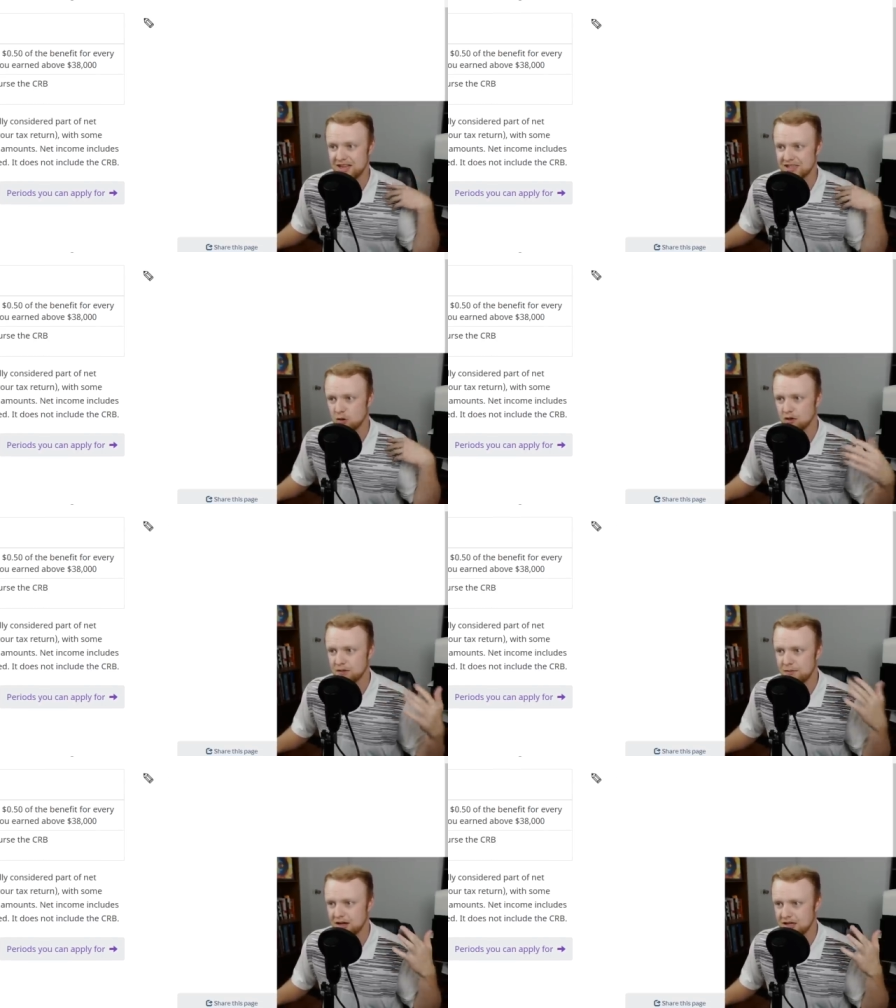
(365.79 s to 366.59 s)
That's only
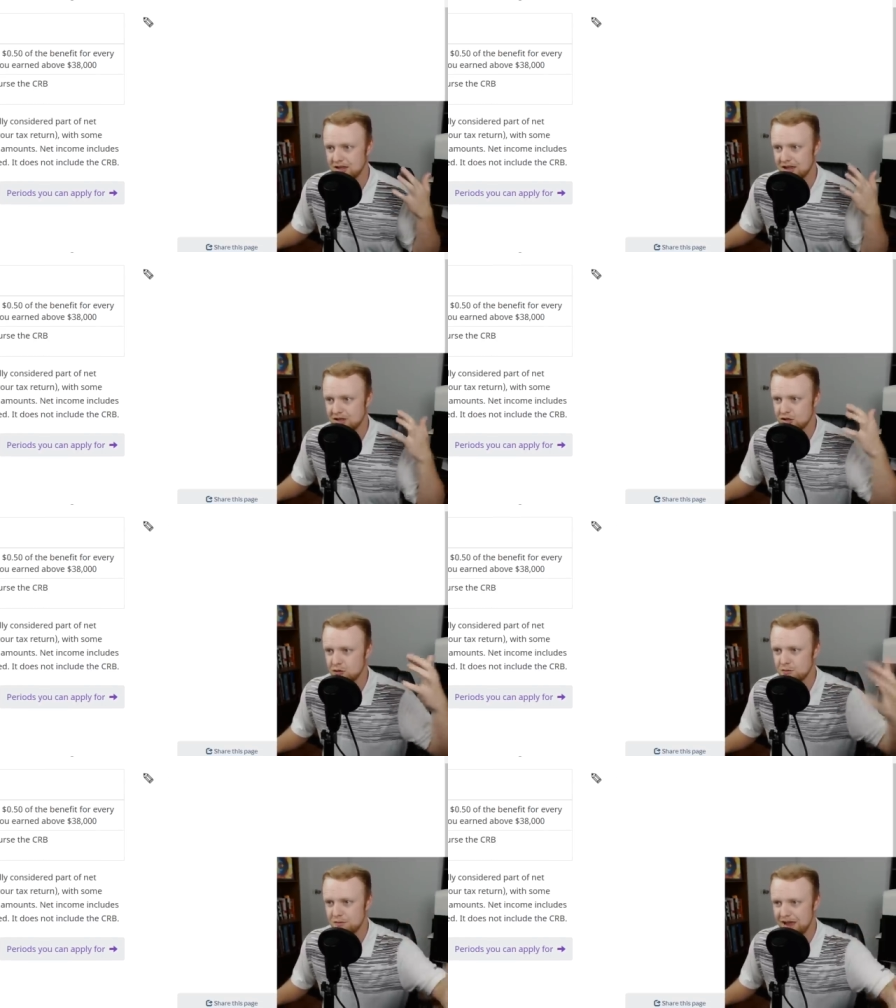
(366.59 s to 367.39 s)
money that
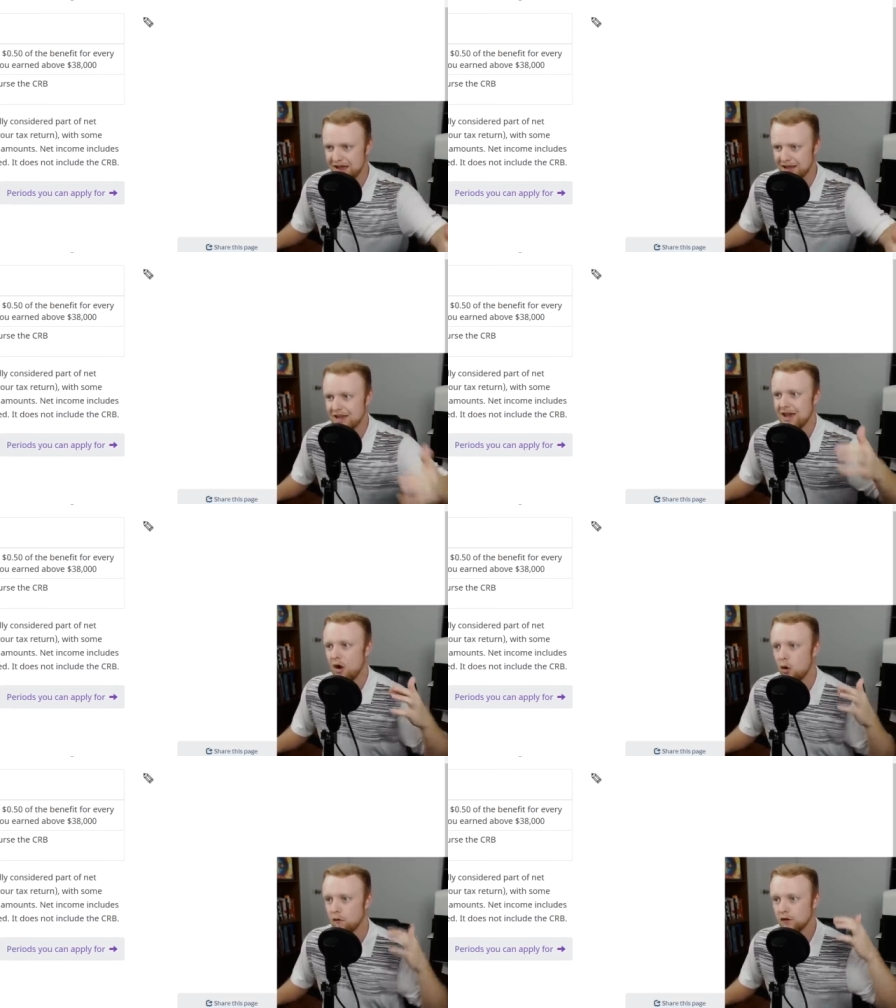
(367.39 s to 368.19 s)
you make
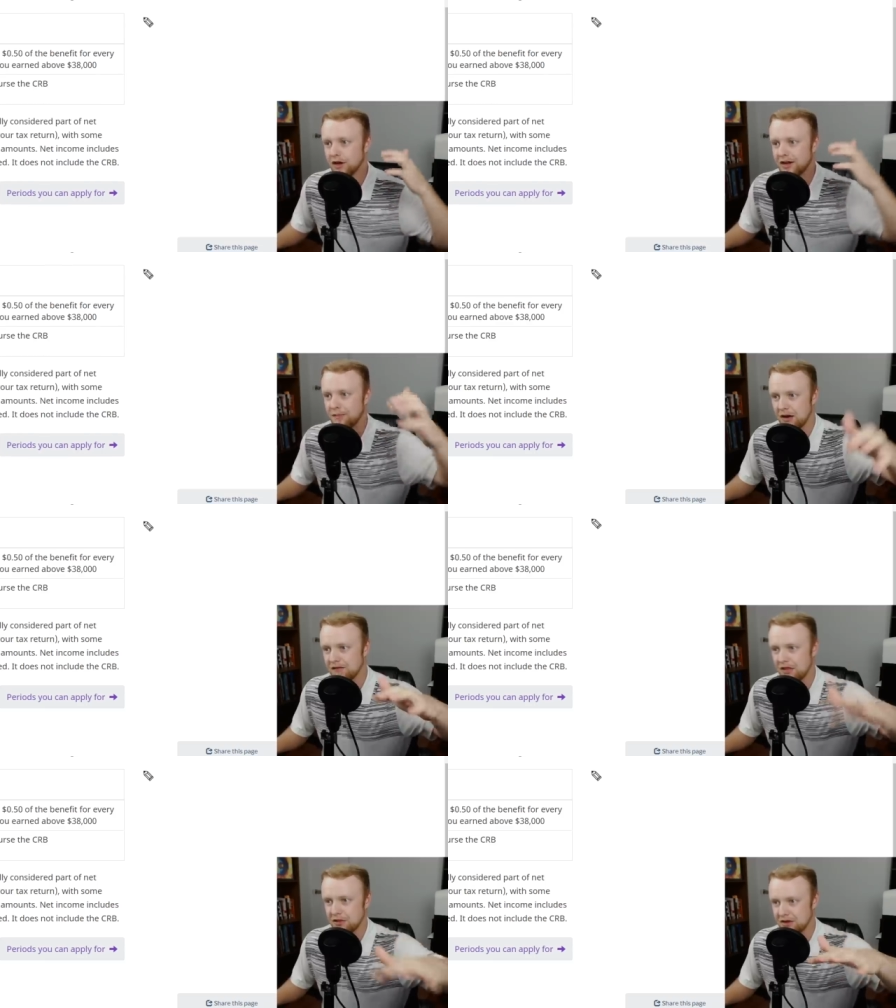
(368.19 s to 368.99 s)
over and
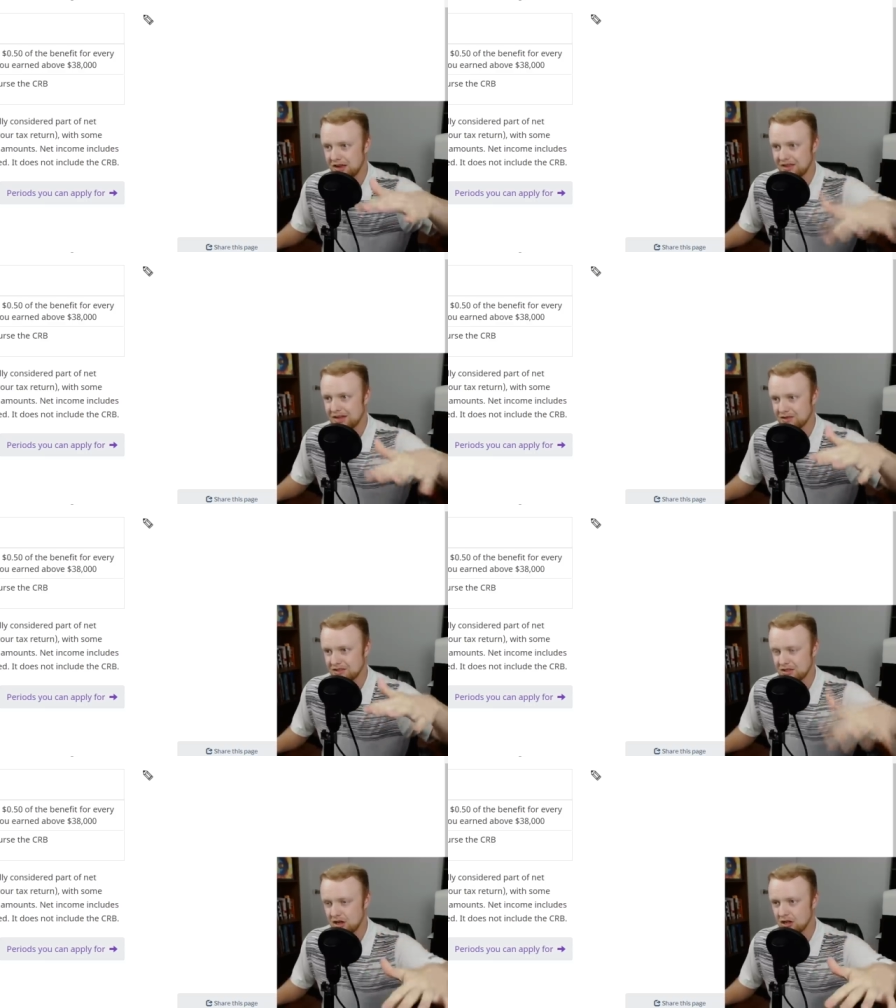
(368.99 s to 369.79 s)
above the
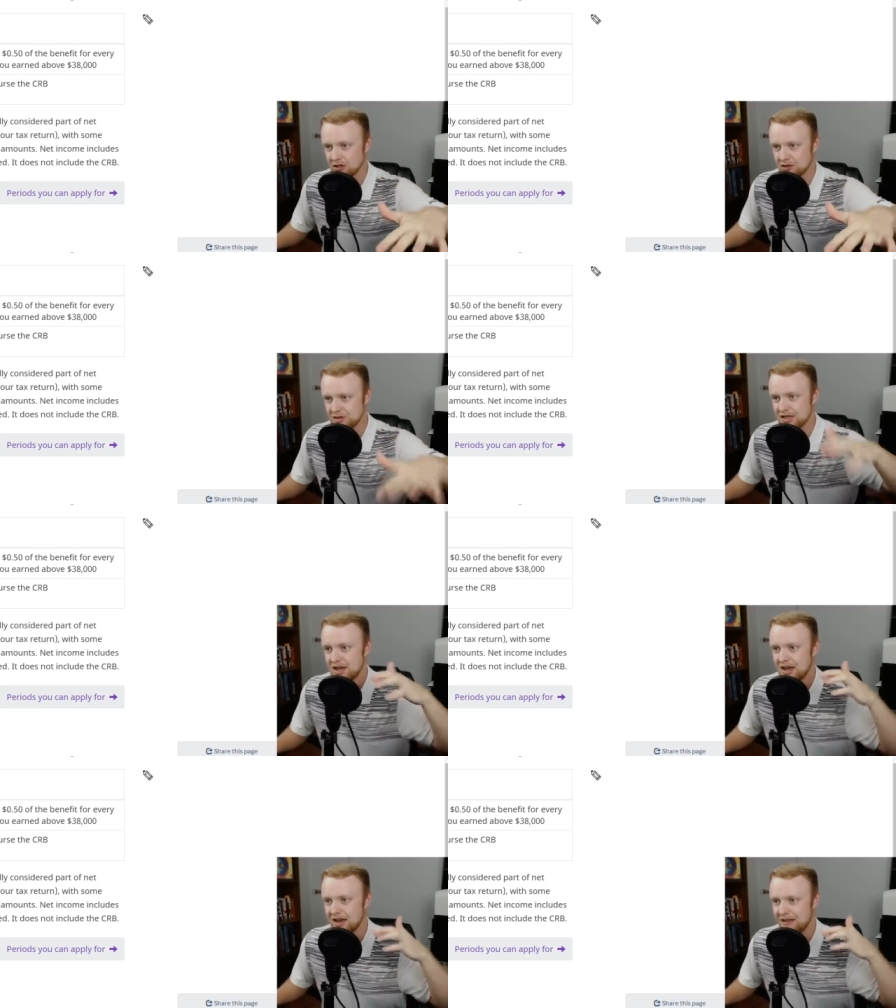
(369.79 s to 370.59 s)
$38,000
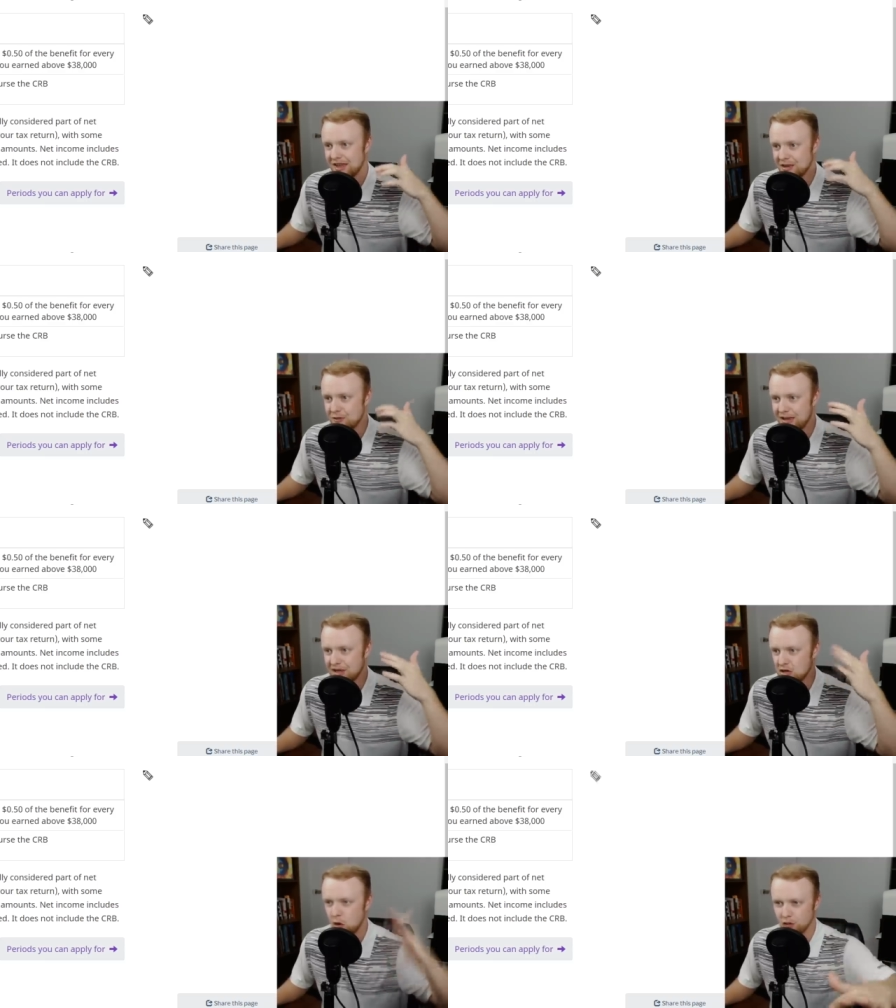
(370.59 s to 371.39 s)
uh, that you
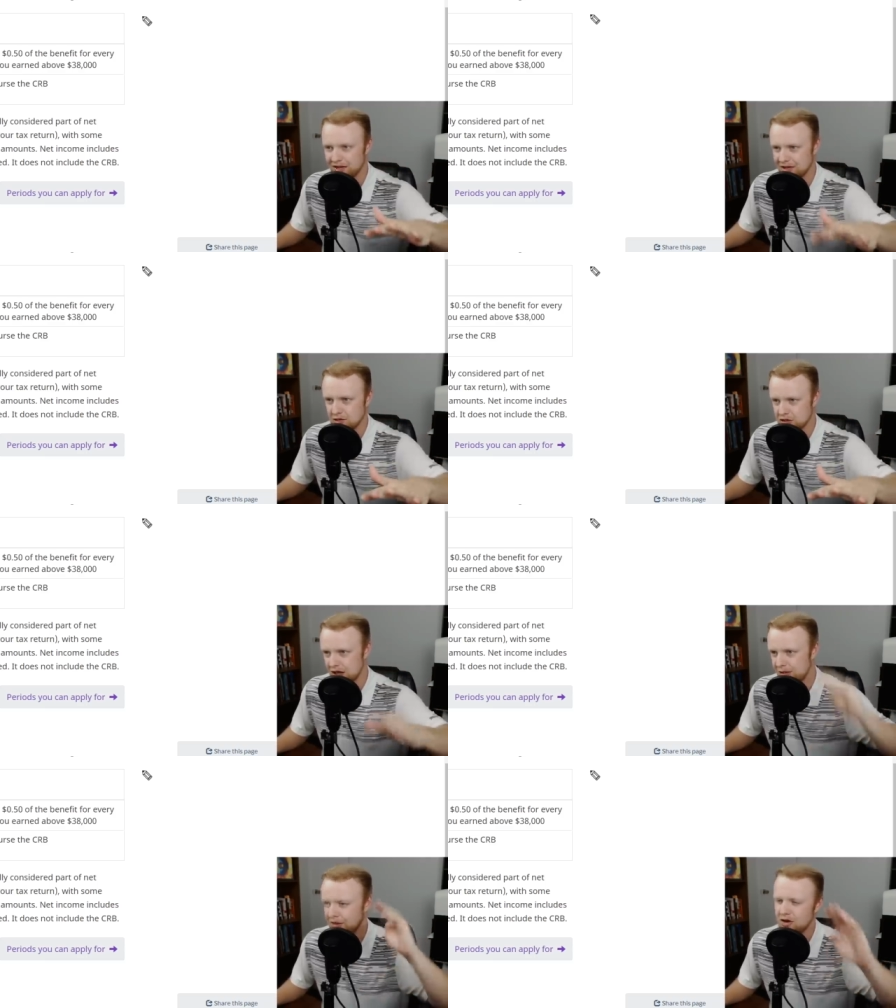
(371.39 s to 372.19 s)
make only at your
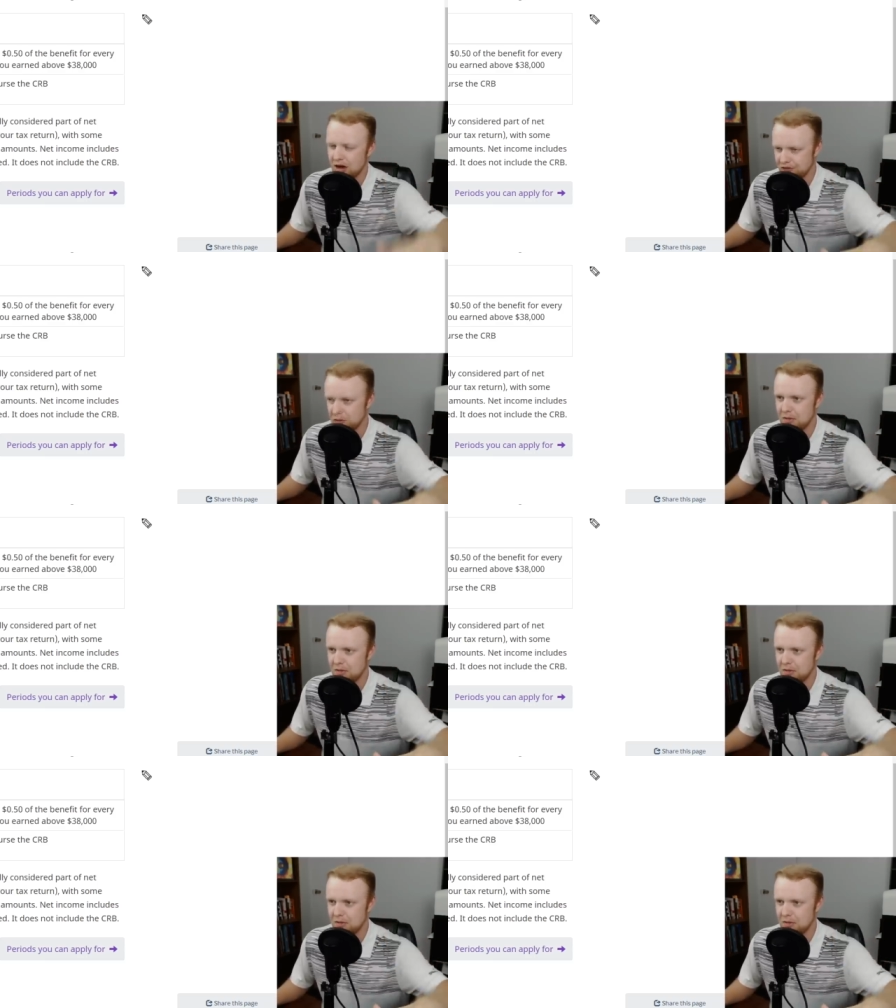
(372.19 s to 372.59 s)
job, not from a